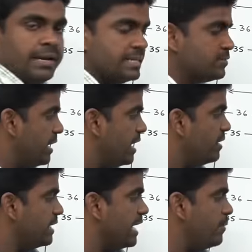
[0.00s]
next
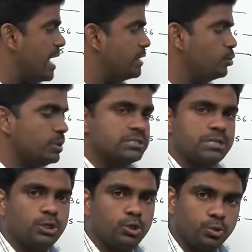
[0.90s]
whenever k value is
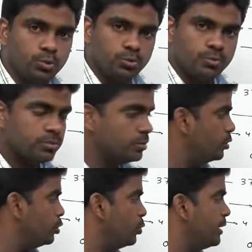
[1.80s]
a 2
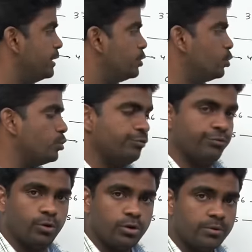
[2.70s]
2 into 2
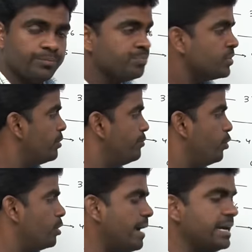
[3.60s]
4
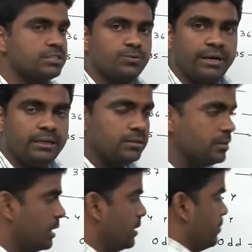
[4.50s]
4 minus 1
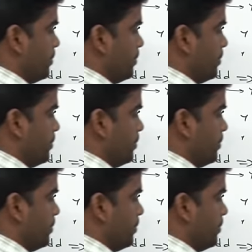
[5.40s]
3